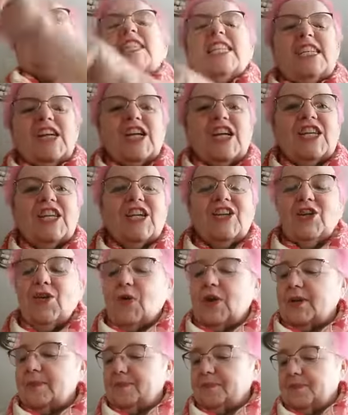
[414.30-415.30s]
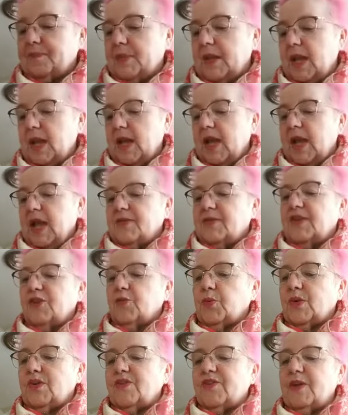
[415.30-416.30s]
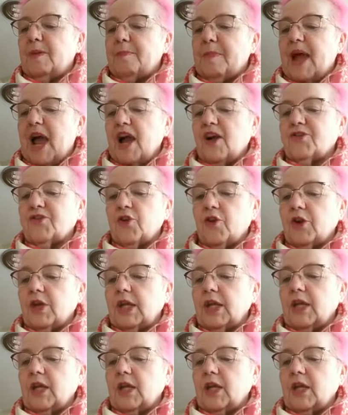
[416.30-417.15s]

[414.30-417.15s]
You're going to do it. This one, setbacks are...